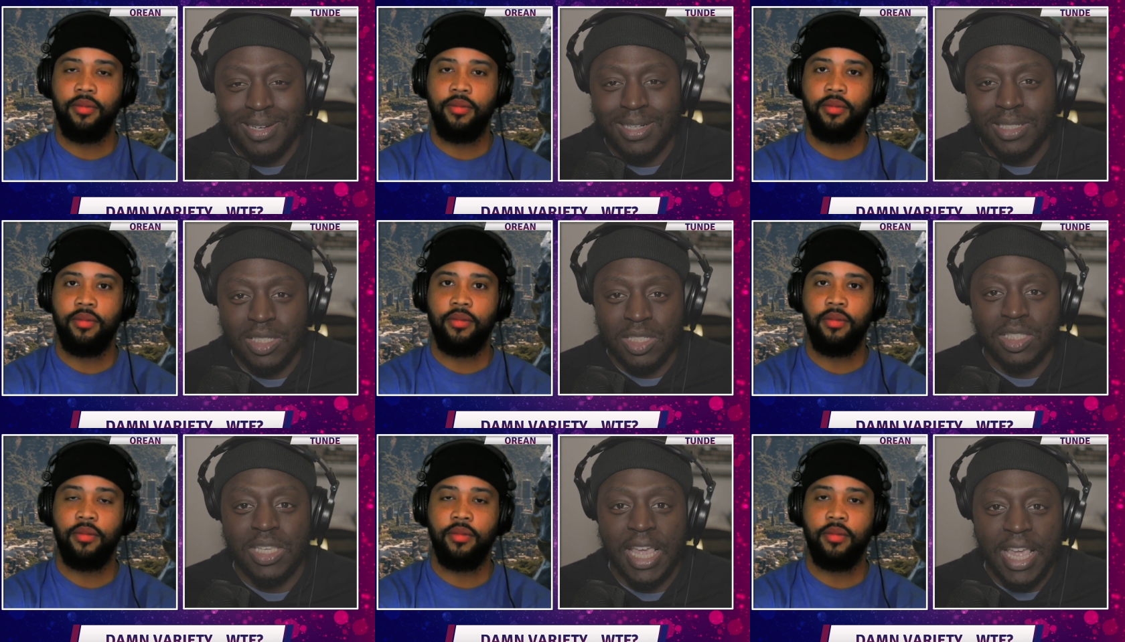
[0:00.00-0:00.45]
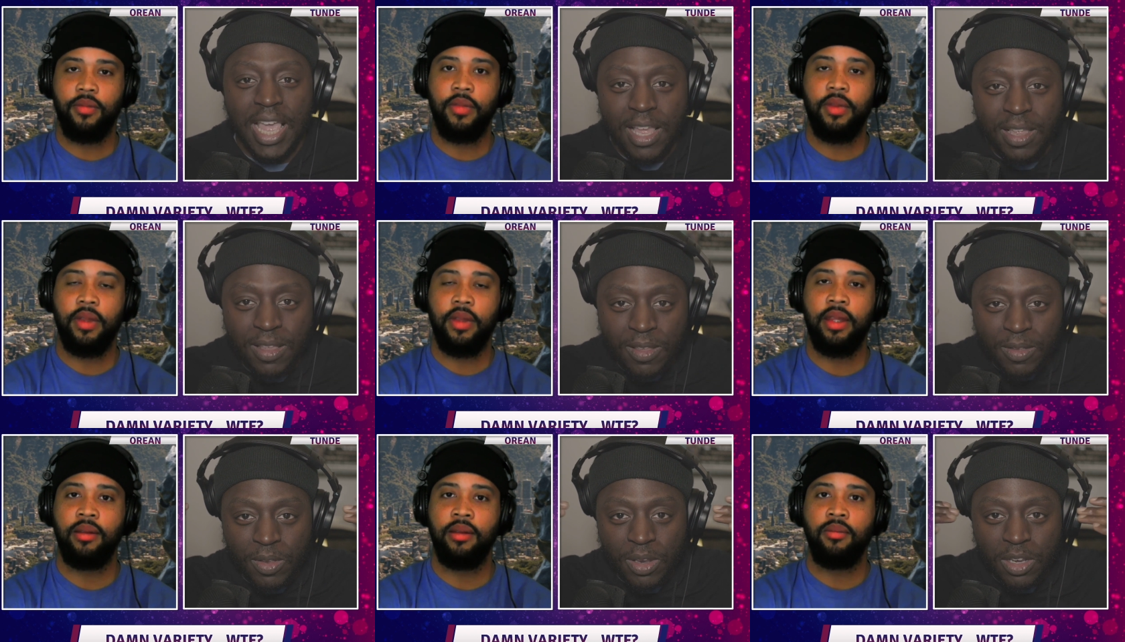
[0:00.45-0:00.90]
Speaker 1: And it's just like
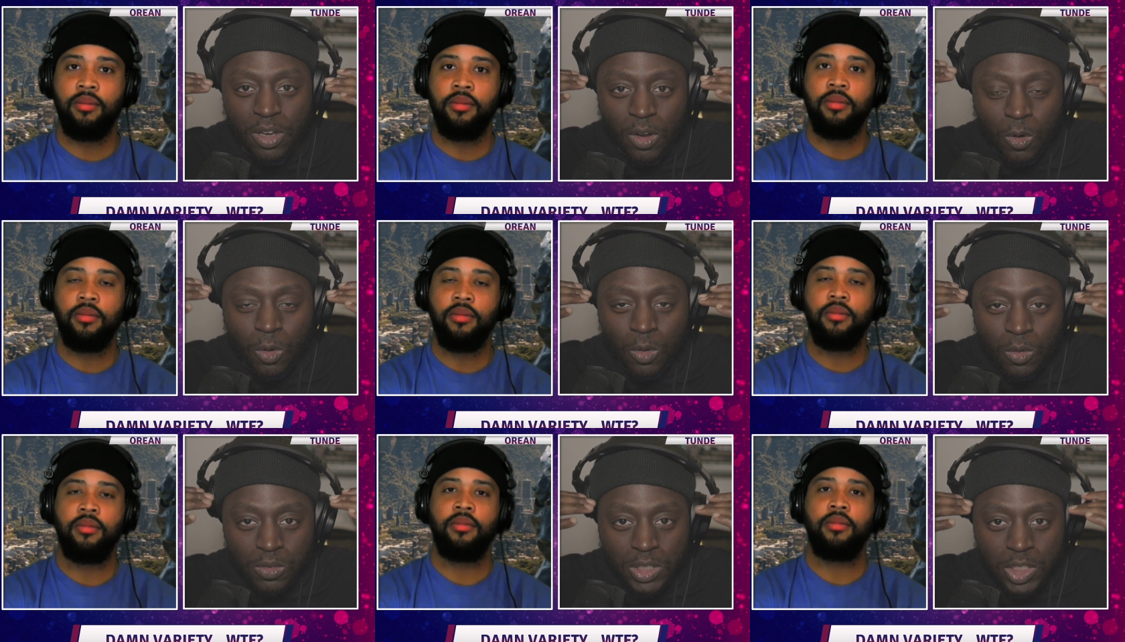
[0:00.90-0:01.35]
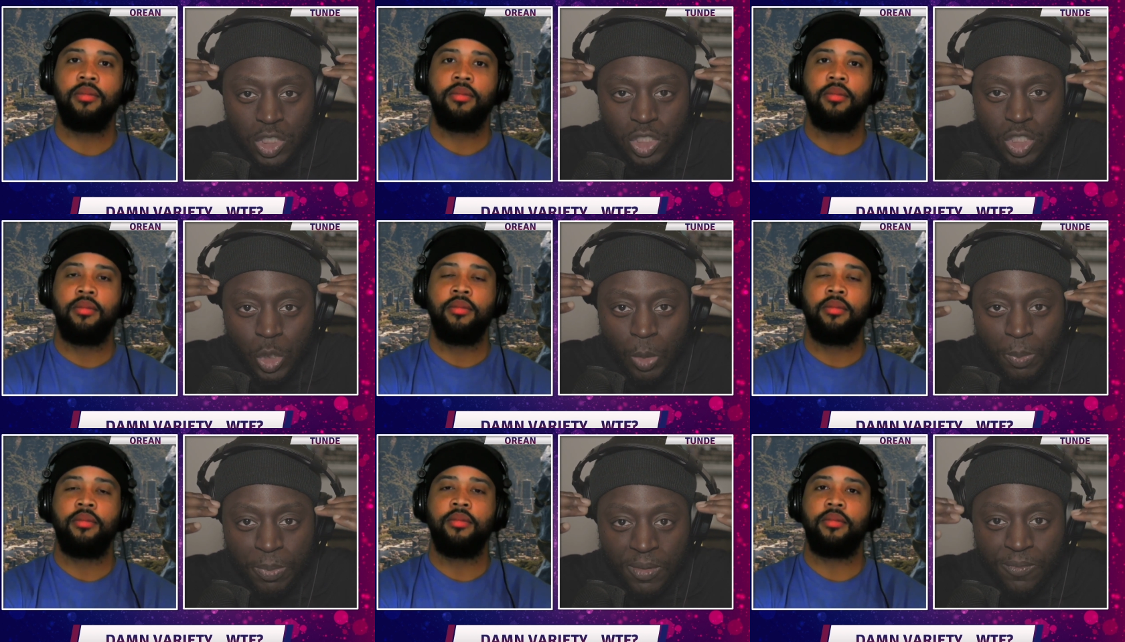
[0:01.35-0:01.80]
in your own
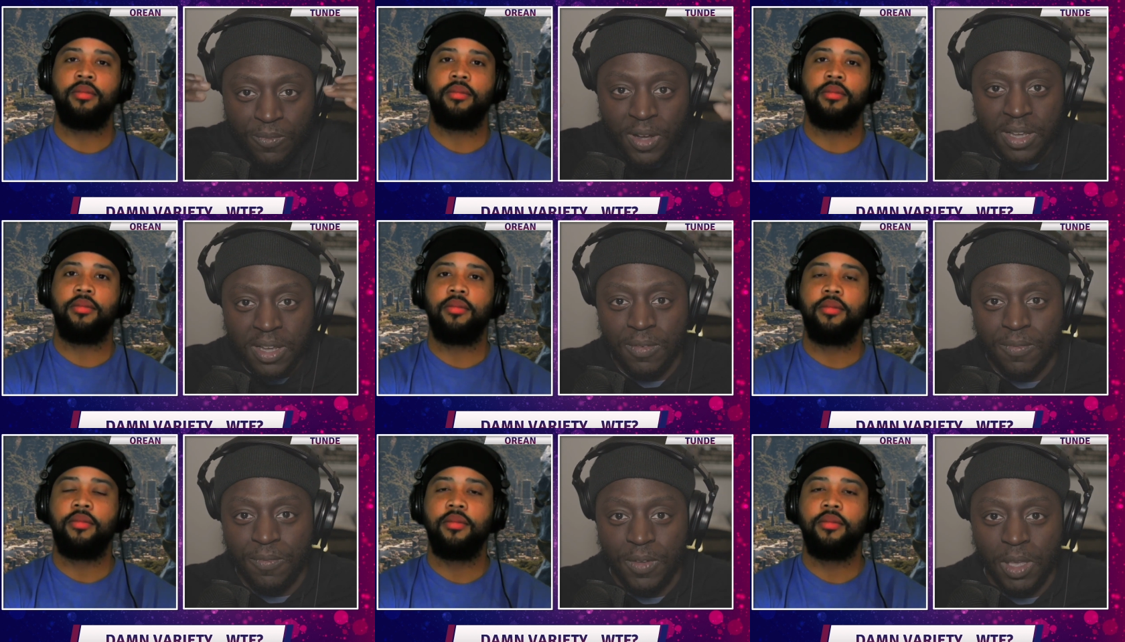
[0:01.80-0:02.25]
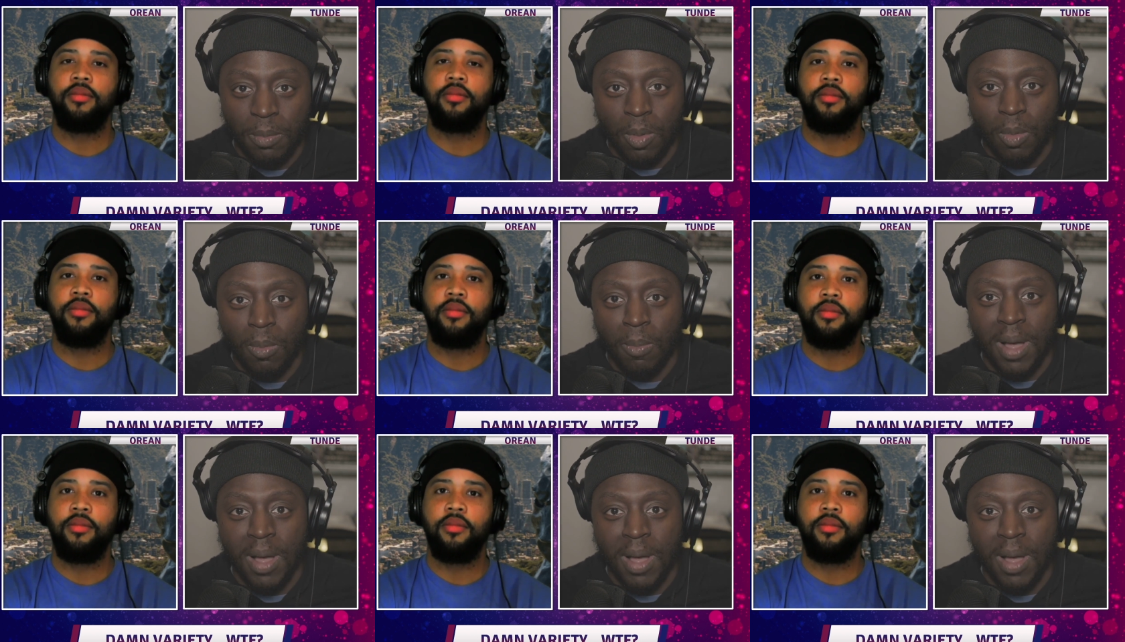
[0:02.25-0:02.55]
stupid fucking feeble